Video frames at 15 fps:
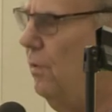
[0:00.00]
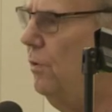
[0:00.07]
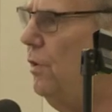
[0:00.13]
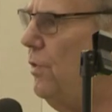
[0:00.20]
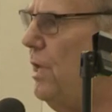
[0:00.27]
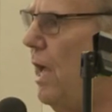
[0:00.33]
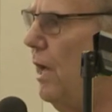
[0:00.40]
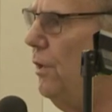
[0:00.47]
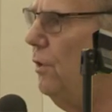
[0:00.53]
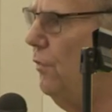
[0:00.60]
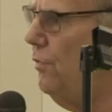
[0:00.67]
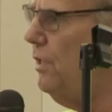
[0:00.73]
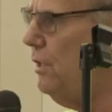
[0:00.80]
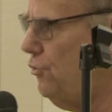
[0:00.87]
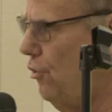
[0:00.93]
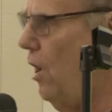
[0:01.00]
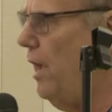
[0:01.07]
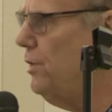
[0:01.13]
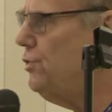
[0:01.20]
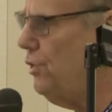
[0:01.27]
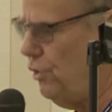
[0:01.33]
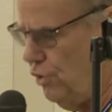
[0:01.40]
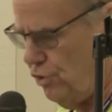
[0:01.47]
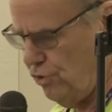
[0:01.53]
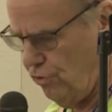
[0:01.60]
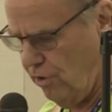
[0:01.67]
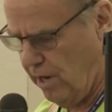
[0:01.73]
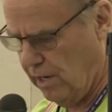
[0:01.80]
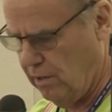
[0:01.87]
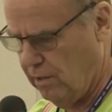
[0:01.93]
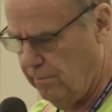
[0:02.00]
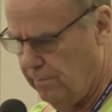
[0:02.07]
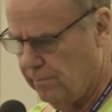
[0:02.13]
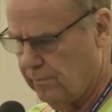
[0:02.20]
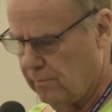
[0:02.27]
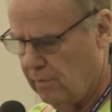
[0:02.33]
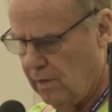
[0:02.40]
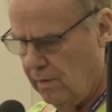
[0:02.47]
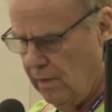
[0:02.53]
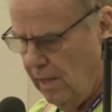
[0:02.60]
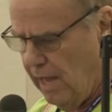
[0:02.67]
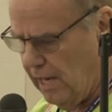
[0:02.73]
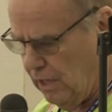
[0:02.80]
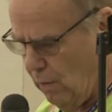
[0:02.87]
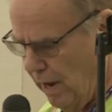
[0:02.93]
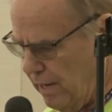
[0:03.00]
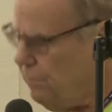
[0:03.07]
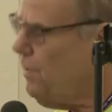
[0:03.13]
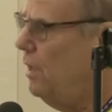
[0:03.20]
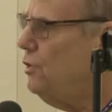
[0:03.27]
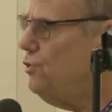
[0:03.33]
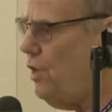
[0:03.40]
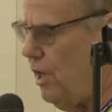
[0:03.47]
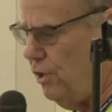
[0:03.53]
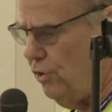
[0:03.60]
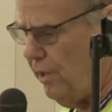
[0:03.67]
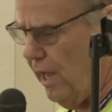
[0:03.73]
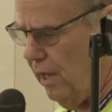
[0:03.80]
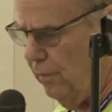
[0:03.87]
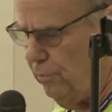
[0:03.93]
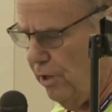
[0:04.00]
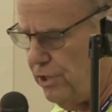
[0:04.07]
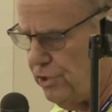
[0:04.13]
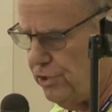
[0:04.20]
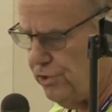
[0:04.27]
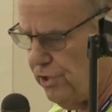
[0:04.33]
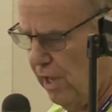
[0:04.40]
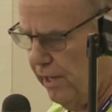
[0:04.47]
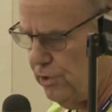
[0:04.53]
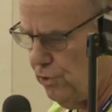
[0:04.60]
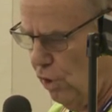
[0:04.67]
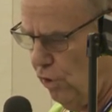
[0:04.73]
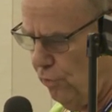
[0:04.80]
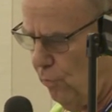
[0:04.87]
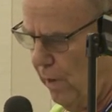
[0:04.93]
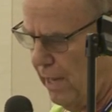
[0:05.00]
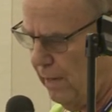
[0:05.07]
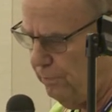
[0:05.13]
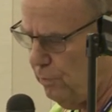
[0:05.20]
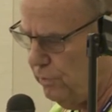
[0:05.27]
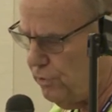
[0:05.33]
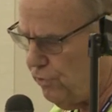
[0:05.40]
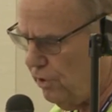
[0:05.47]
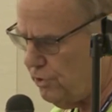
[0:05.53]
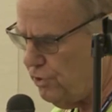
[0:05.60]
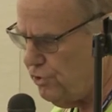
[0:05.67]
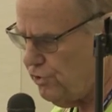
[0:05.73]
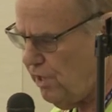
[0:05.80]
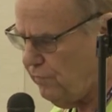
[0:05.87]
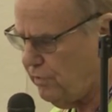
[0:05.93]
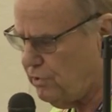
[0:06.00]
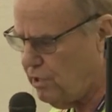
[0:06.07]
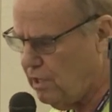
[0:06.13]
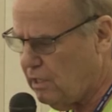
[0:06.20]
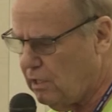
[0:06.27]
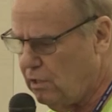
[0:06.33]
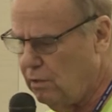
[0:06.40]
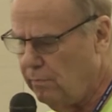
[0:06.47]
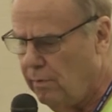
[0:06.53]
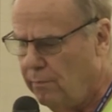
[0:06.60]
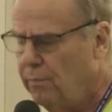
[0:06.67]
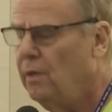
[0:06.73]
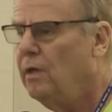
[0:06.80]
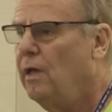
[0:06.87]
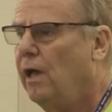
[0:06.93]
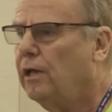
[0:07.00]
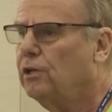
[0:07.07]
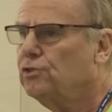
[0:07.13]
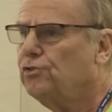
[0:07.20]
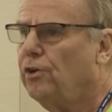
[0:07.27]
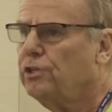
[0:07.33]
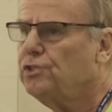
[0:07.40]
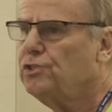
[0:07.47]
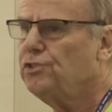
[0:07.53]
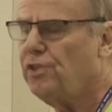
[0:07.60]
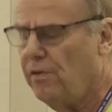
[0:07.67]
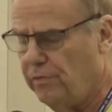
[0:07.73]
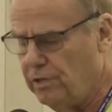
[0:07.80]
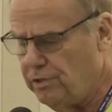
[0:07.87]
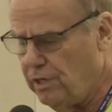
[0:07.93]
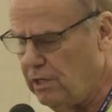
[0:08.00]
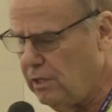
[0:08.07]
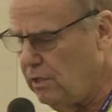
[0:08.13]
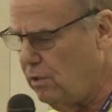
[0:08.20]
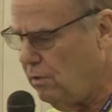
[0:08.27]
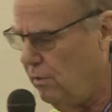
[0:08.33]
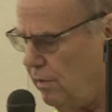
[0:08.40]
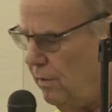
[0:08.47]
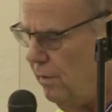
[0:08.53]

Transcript: to the end of the transit that you're in. Anyway, check your calibration signs all the way up to instruction 17. At instruction 17,